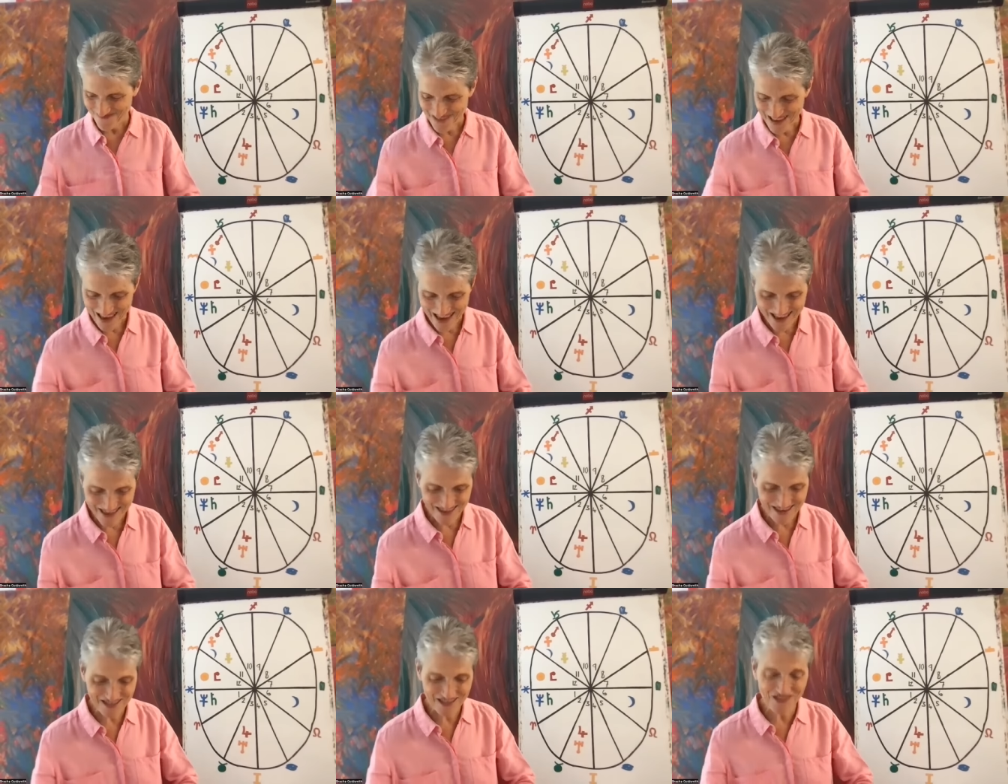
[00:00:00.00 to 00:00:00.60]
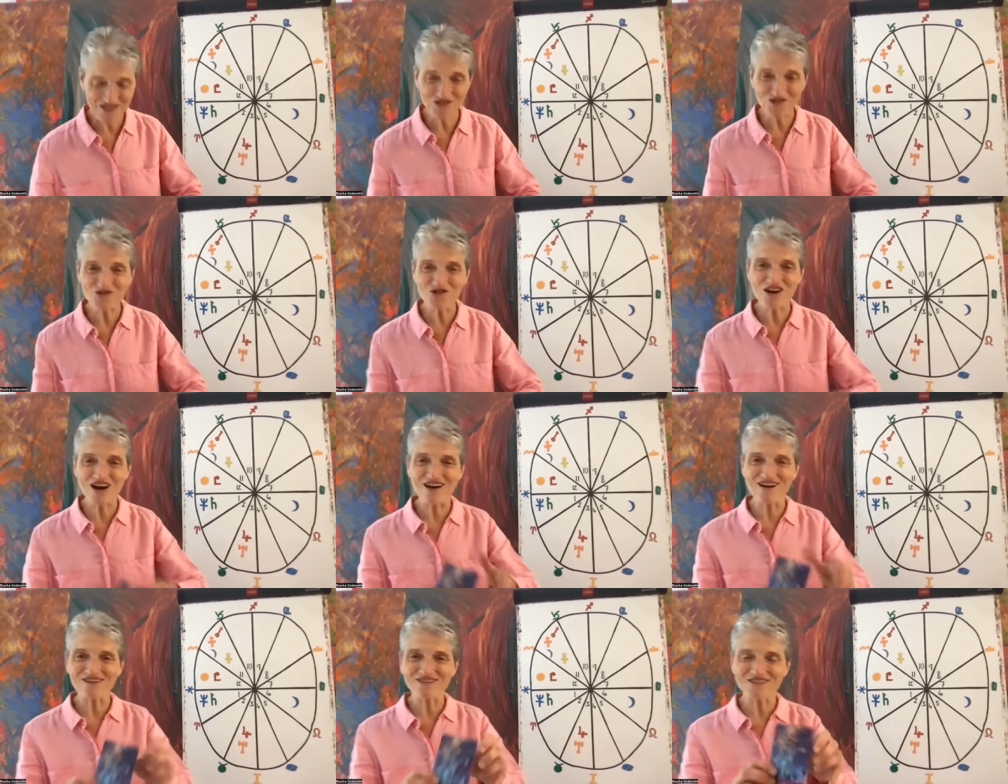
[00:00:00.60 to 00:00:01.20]
And this is your
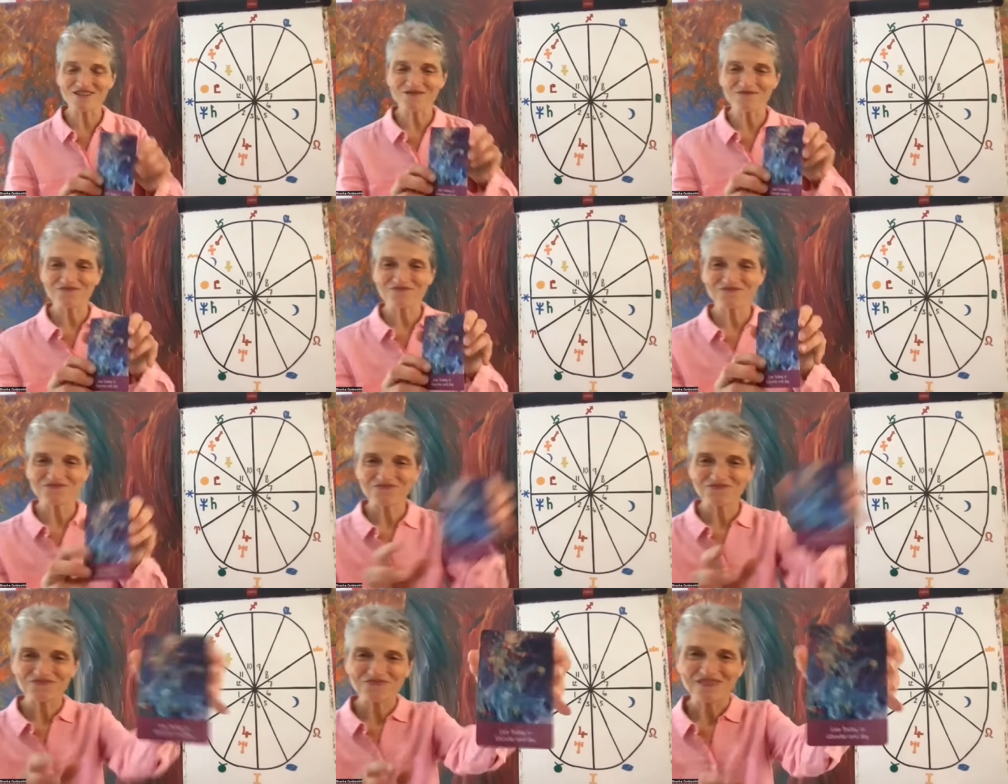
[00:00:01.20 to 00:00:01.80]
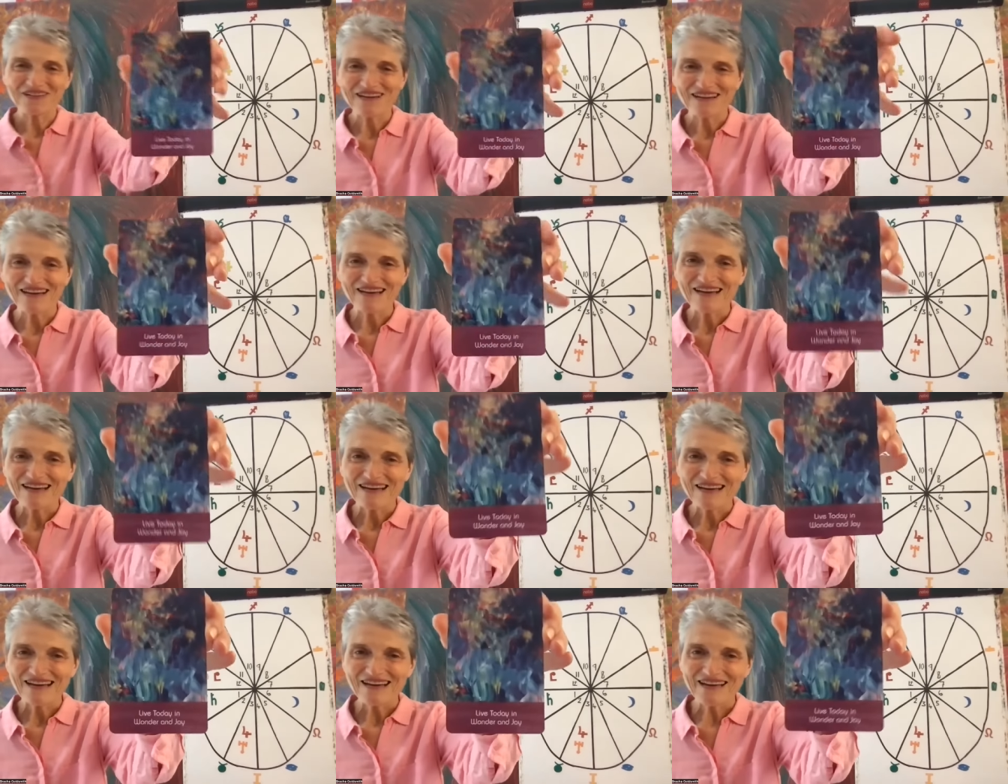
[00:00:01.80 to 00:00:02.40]
card.
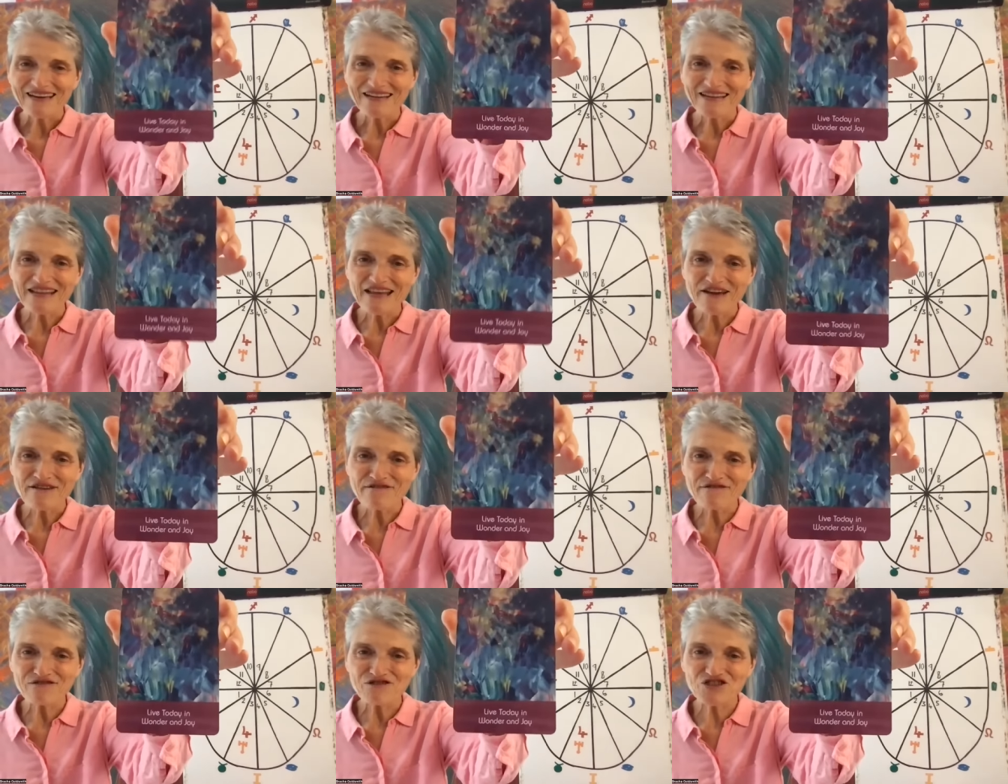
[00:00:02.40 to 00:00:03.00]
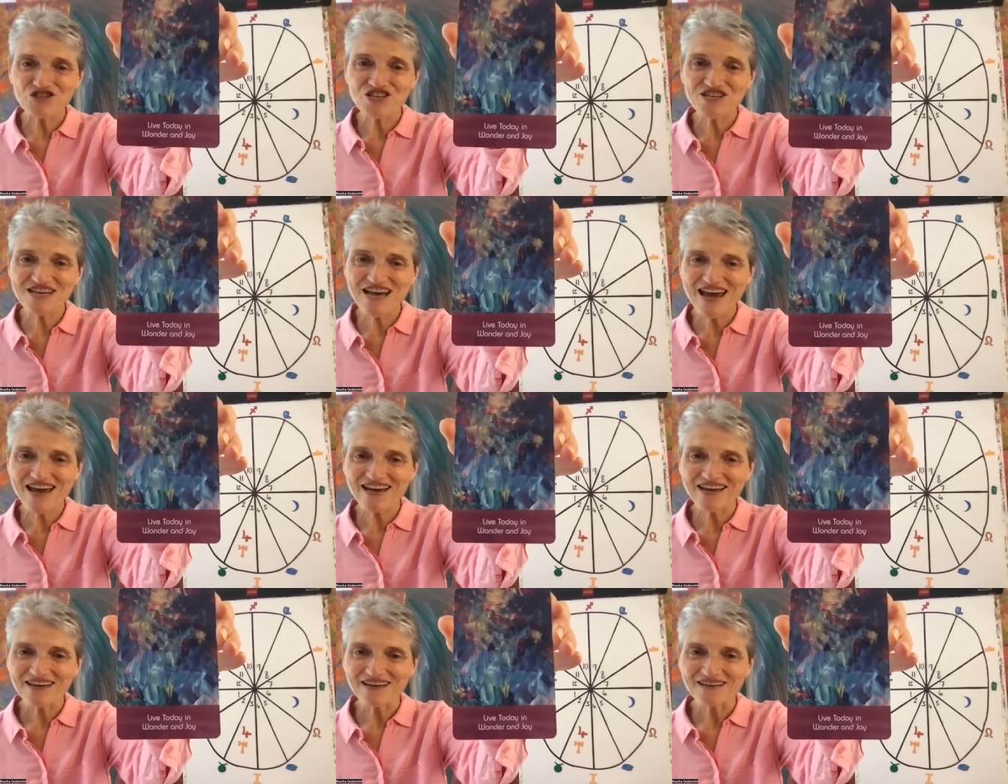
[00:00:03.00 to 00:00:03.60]
Live
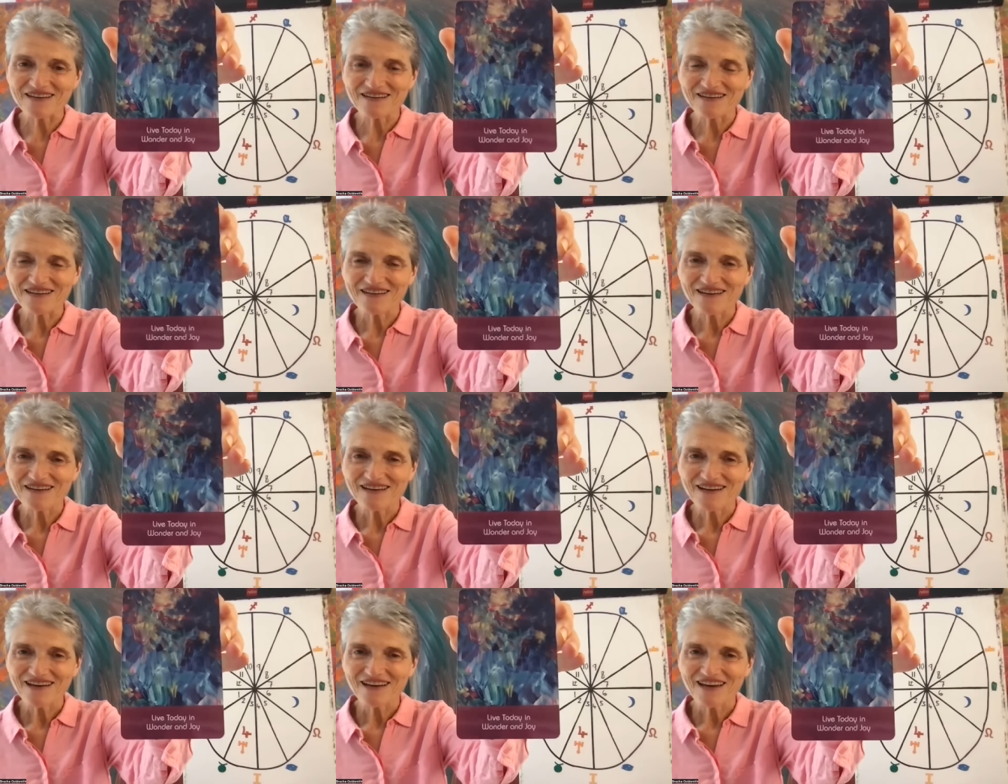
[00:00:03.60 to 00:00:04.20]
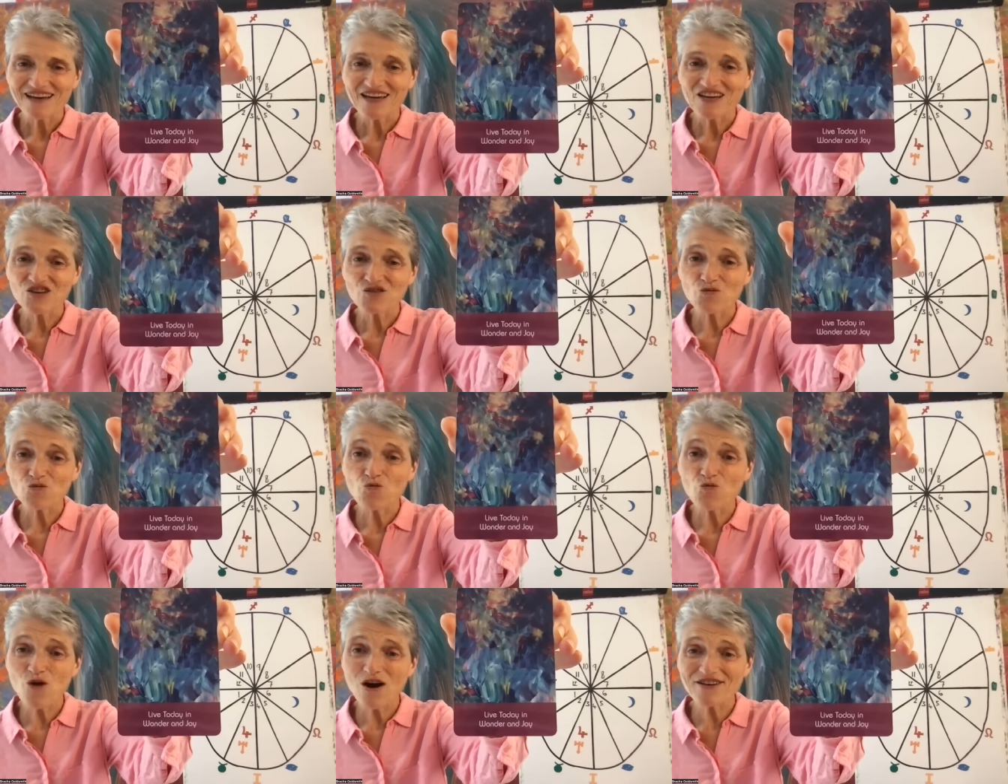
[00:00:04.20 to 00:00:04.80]
today
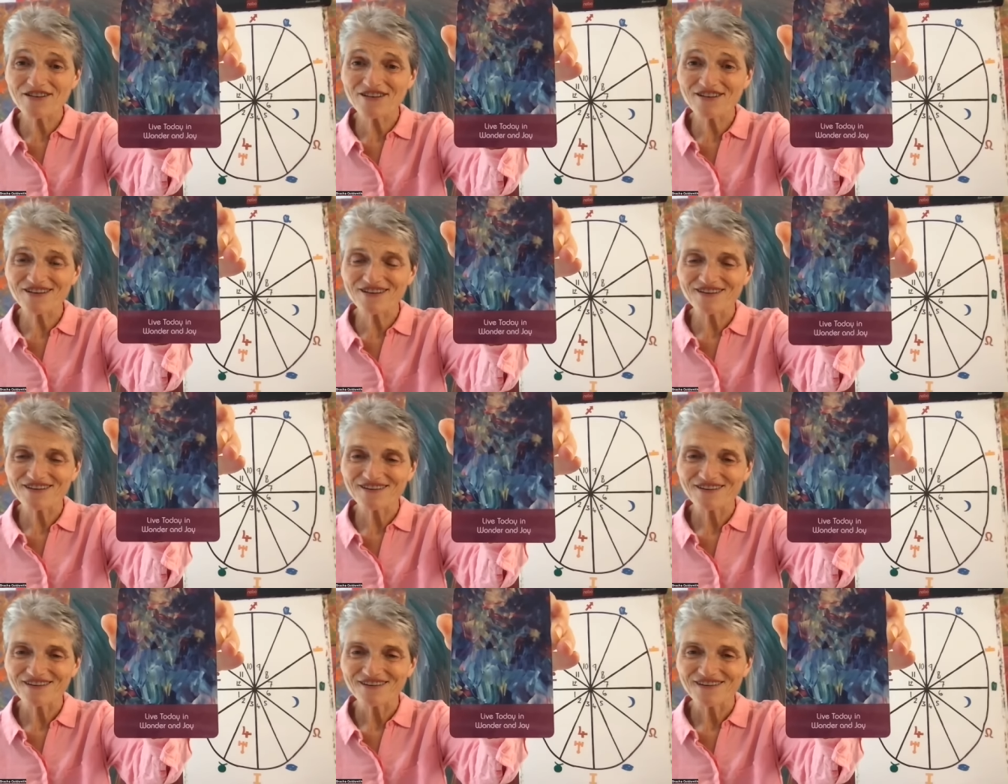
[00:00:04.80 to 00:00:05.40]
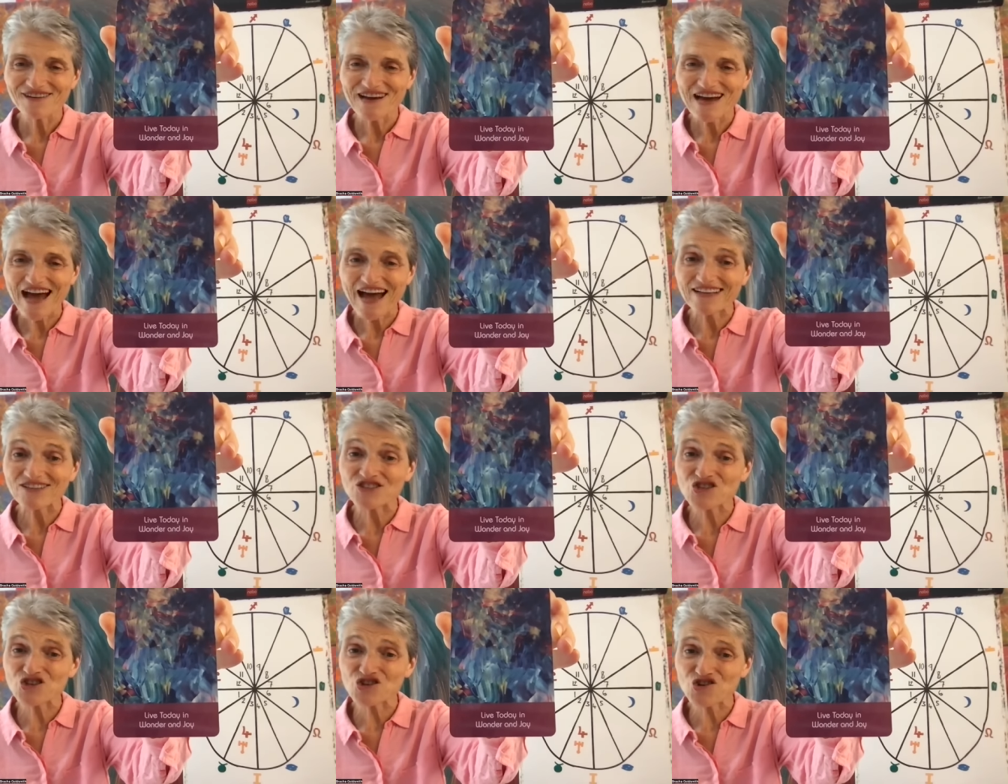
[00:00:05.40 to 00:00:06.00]
in wonder
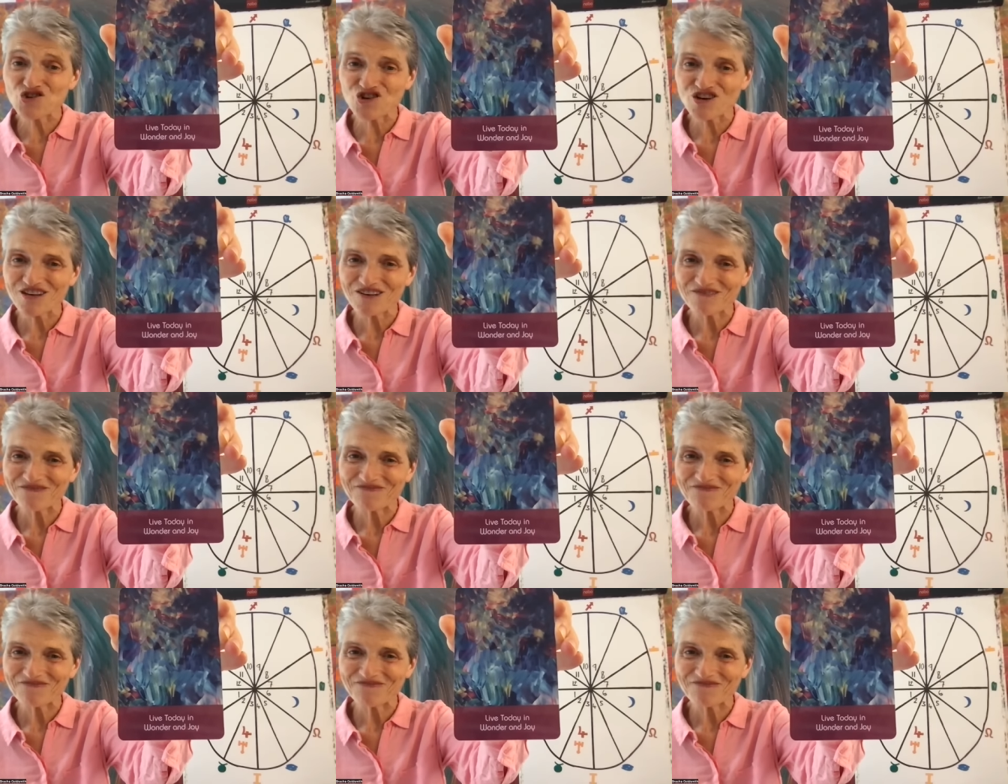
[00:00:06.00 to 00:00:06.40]
and joy.